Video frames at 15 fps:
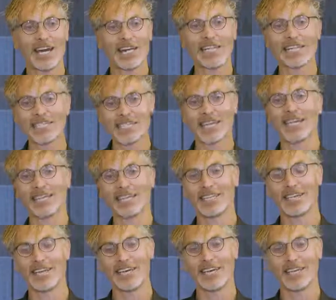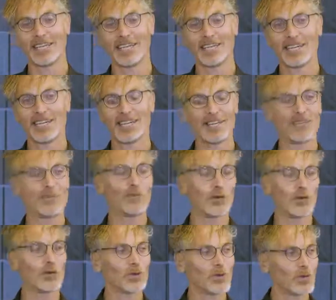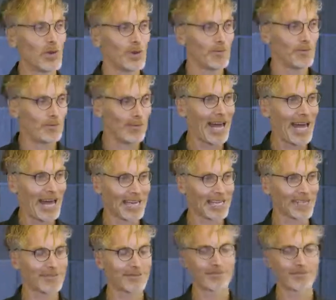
and then suddenly the world went black.